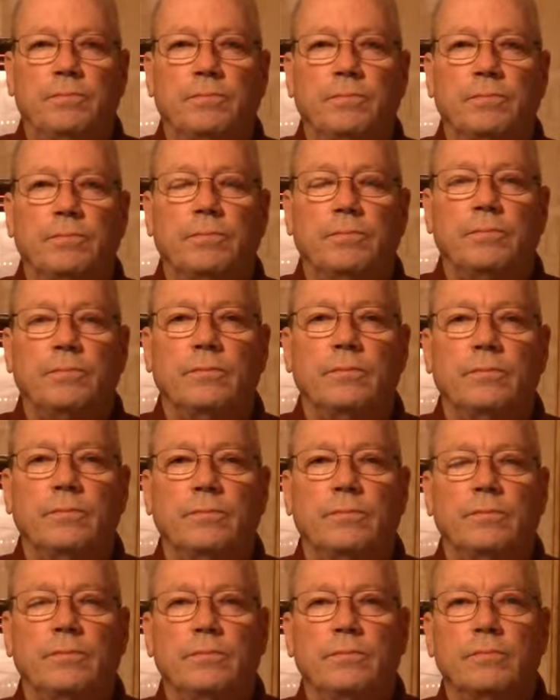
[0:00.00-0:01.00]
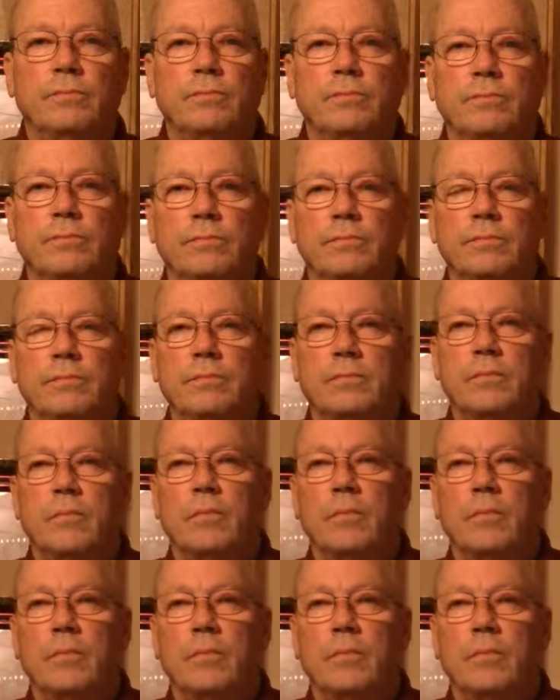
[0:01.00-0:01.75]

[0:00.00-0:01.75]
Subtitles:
Nobody speaks.